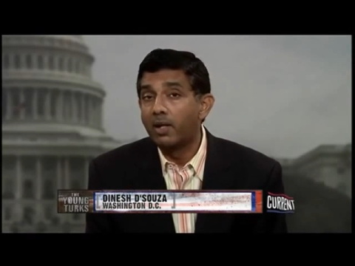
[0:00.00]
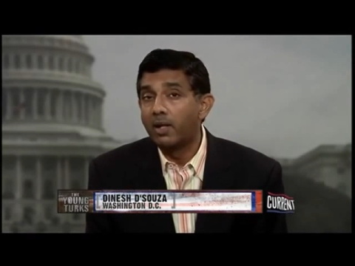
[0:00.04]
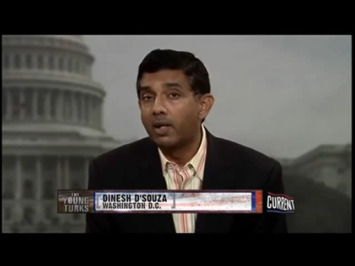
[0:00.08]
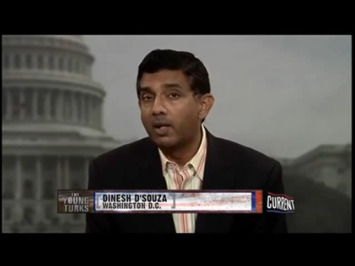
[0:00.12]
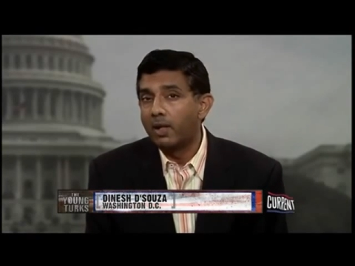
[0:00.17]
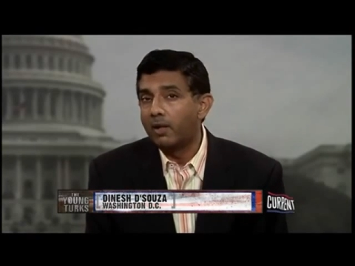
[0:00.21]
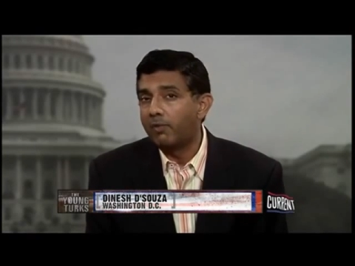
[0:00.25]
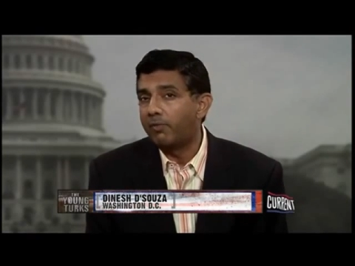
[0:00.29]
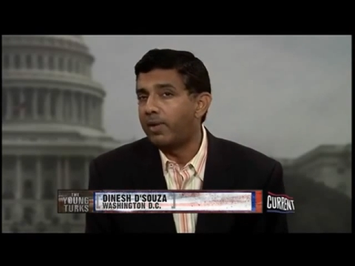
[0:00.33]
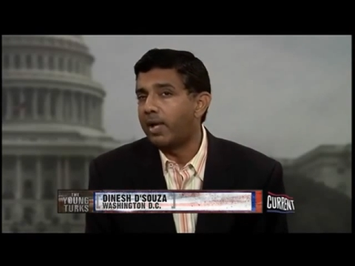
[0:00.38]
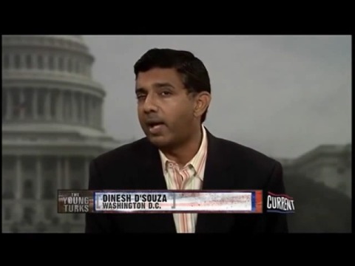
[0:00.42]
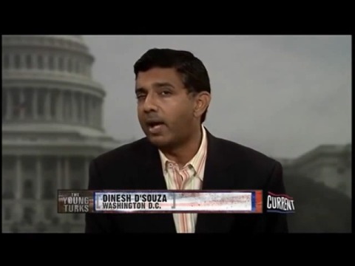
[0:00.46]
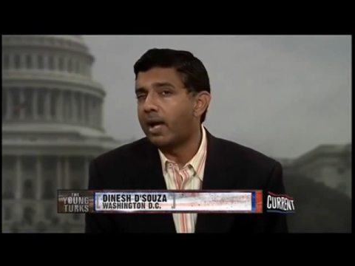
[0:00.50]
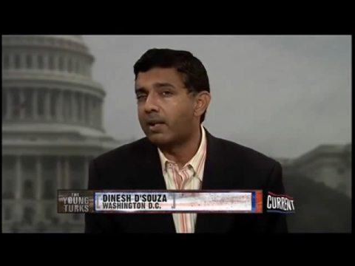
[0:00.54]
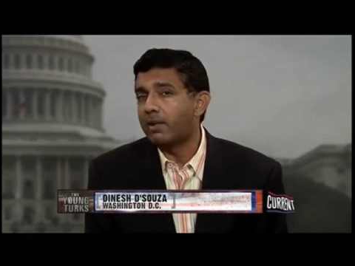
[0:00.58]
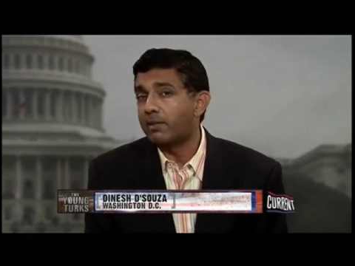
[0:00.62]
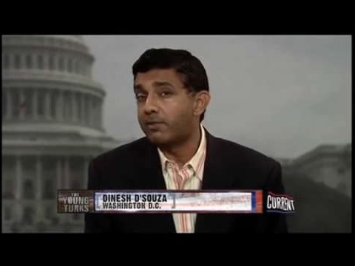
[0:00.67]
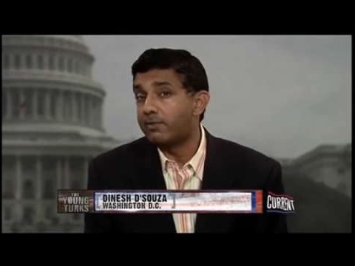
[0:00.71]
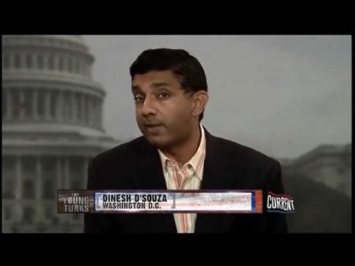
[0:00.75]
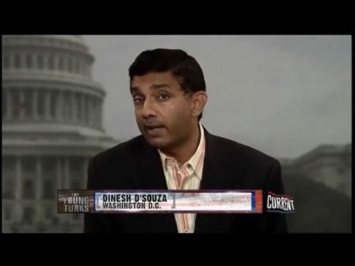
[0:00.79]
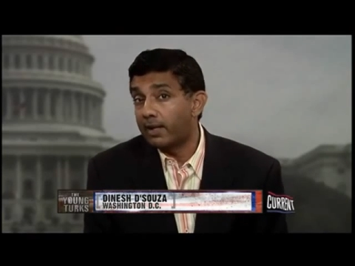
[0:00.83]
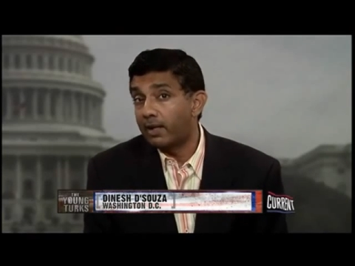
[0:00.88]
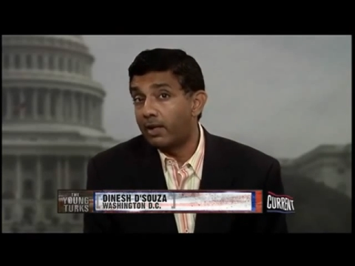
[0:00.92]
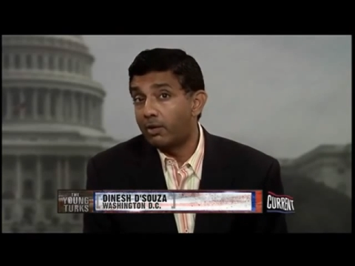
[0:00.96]
If he had a
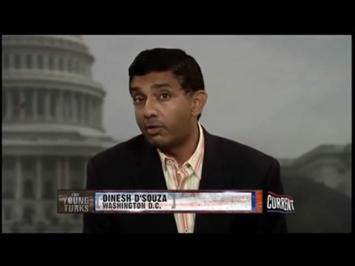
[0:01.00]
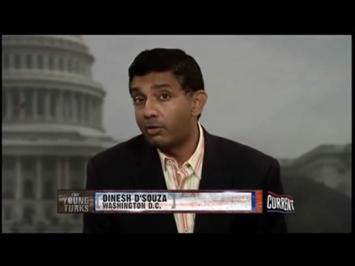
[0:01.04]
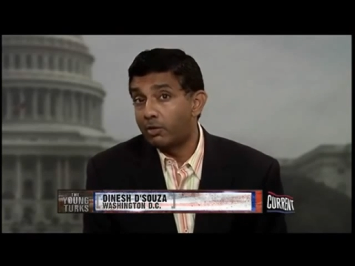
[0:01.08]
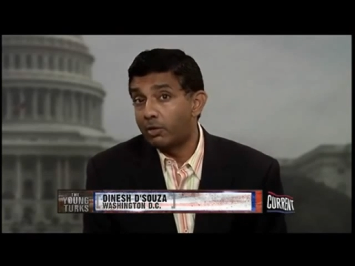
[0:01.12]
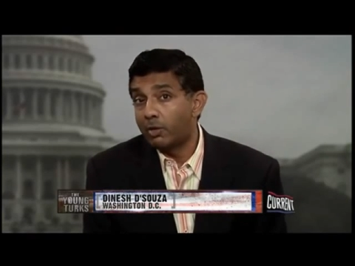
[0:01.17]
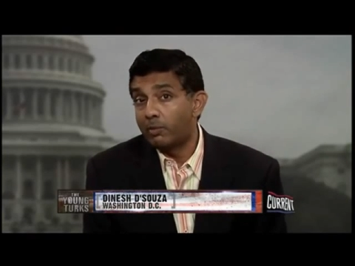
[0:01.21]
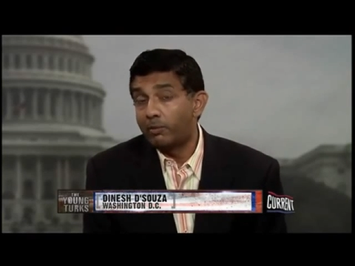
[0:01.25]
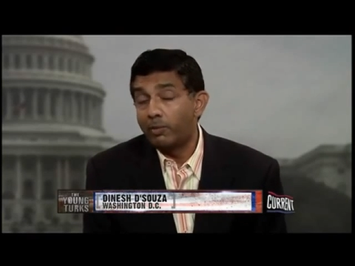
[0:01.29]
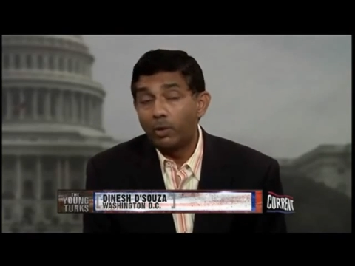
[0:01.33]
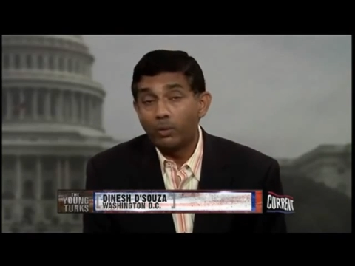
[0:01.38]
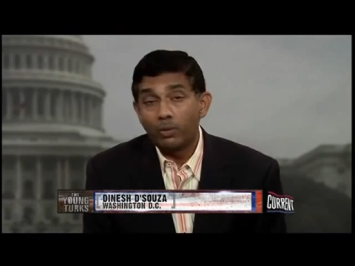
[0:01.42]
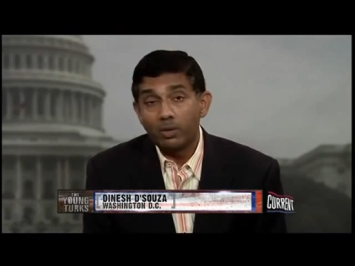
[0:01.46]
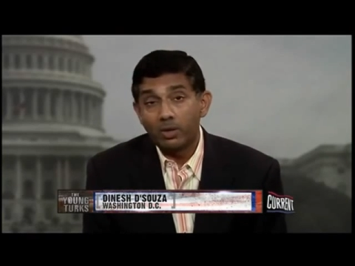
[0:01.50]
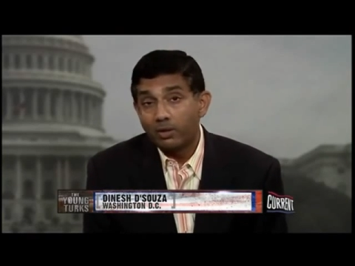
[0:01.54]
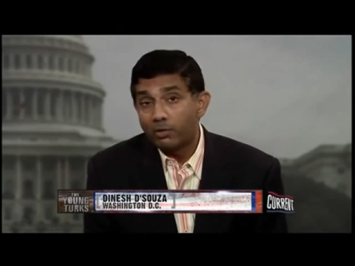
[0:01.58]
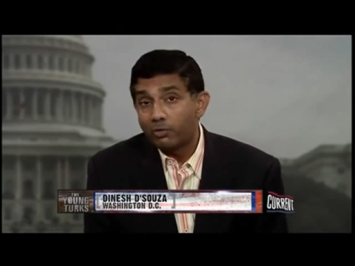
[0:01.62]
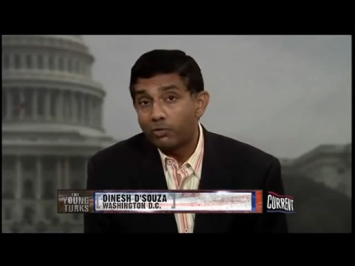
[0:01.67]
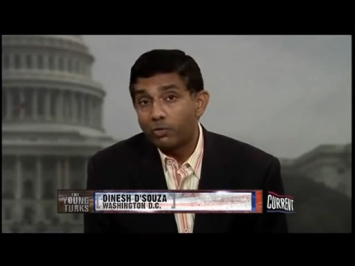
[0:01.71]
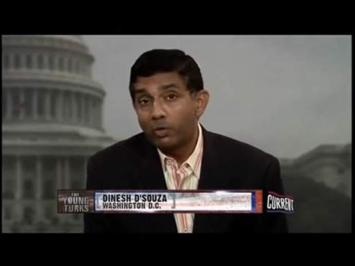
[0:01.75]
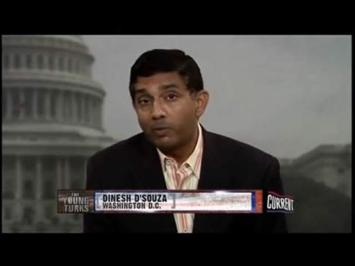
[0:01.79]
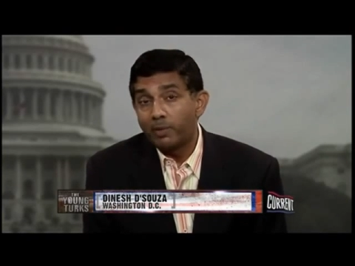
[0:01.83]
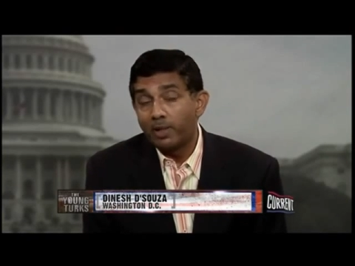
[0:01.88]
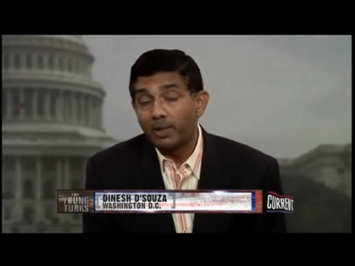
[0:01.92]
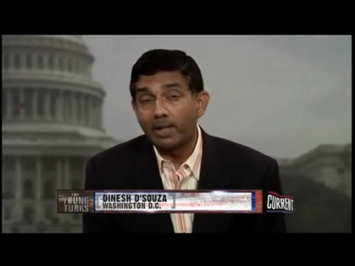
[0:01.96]
second term, you can
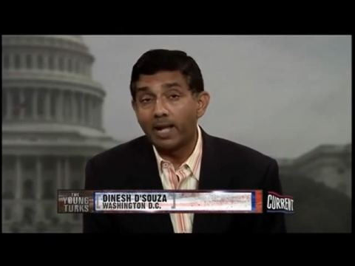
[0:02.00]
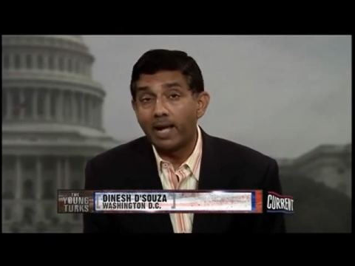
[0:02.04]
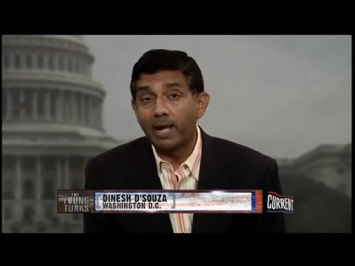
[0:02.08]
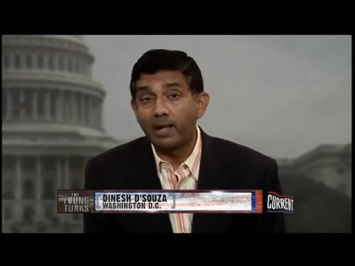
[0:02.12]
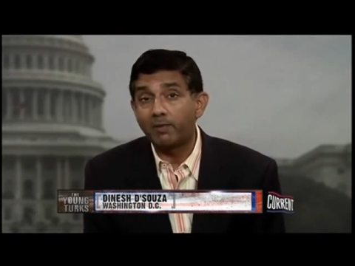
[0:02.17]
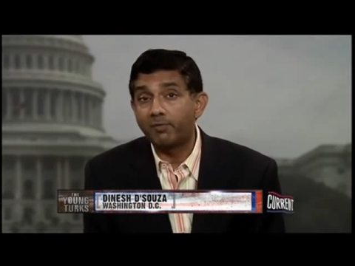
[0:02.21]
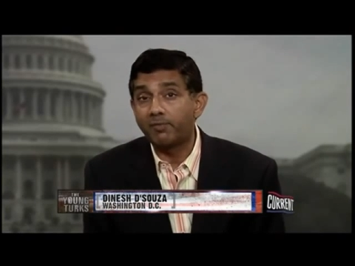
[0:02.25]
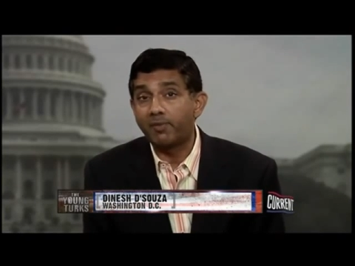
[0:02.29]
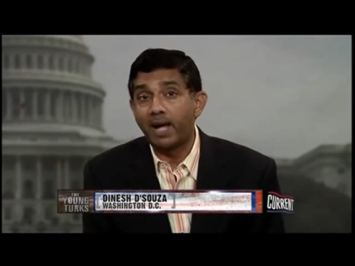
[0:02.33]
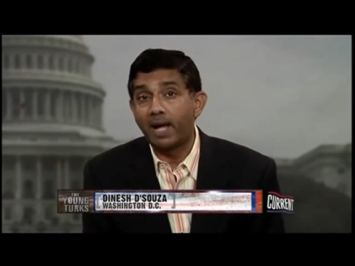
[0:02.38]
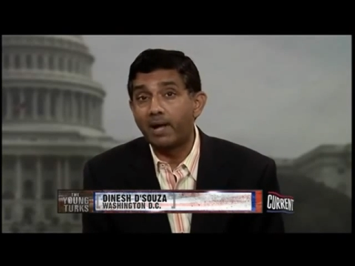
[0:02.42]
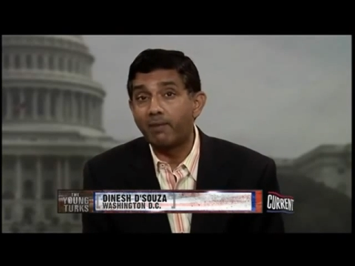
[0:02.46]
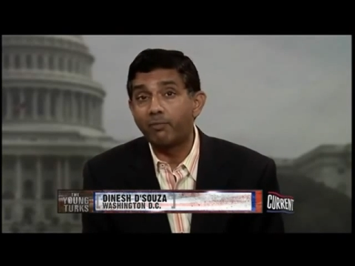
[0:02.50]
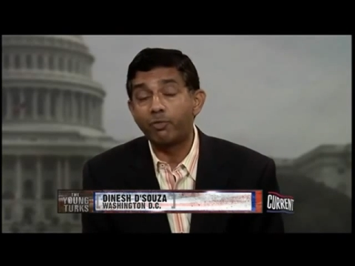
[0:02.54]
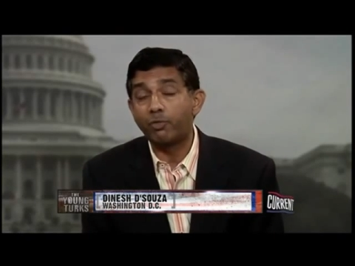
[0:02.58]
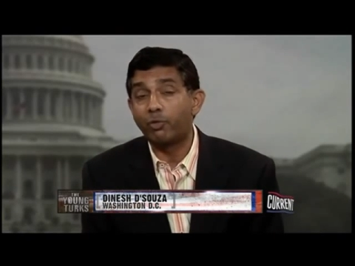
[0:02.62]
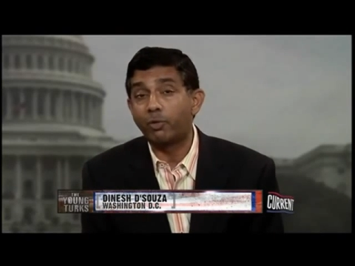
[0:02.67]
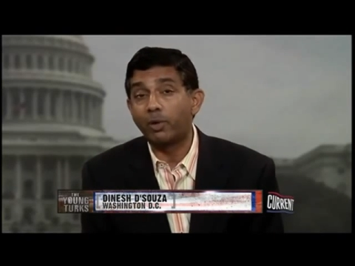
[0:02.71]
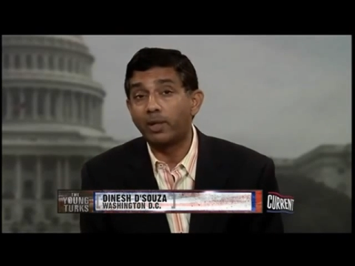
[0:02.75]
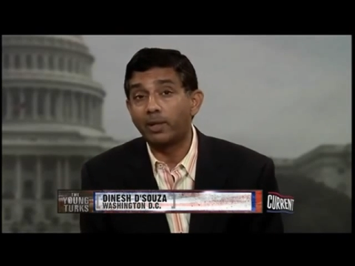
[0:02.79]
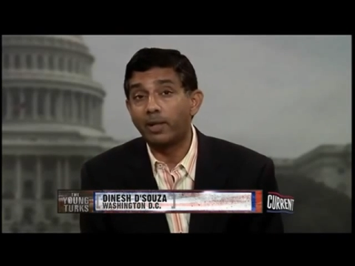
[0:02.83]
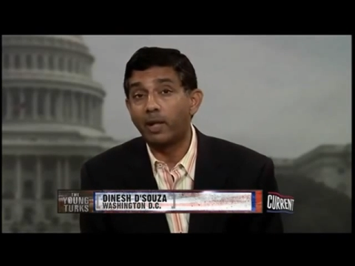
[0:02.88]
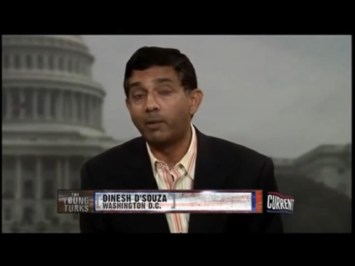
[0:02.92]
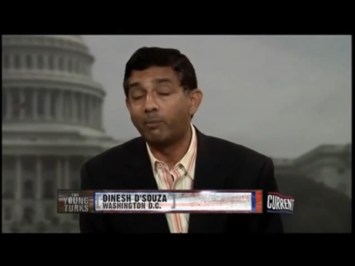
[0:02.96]
assume he'll add $5
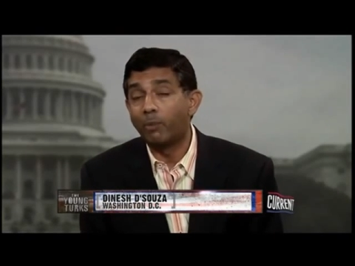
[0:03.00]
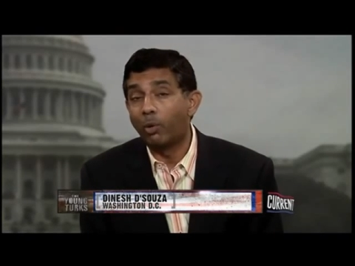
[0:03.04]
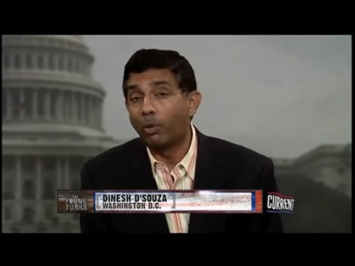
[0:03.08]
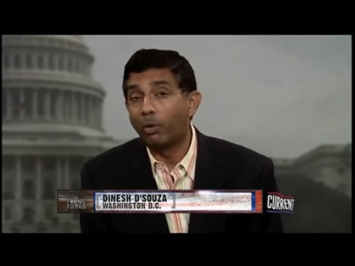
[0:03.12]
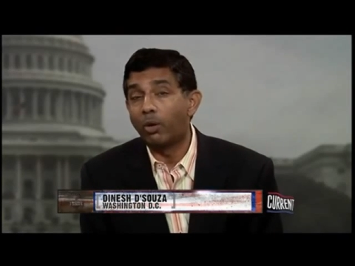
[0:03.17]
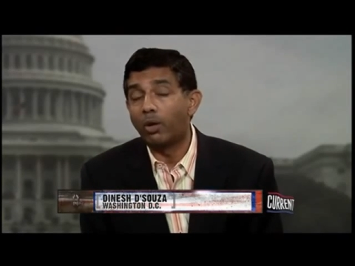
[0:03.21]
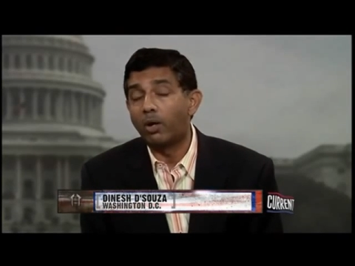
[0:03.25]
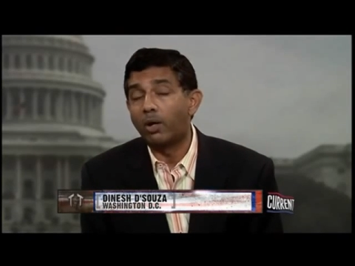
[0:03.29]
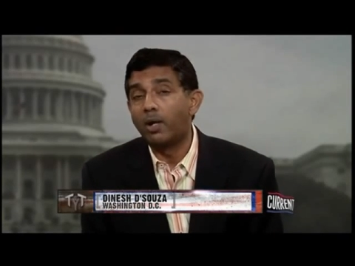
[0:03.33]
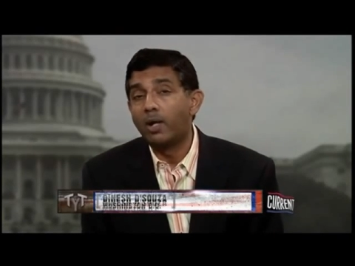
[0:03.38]
trillion more.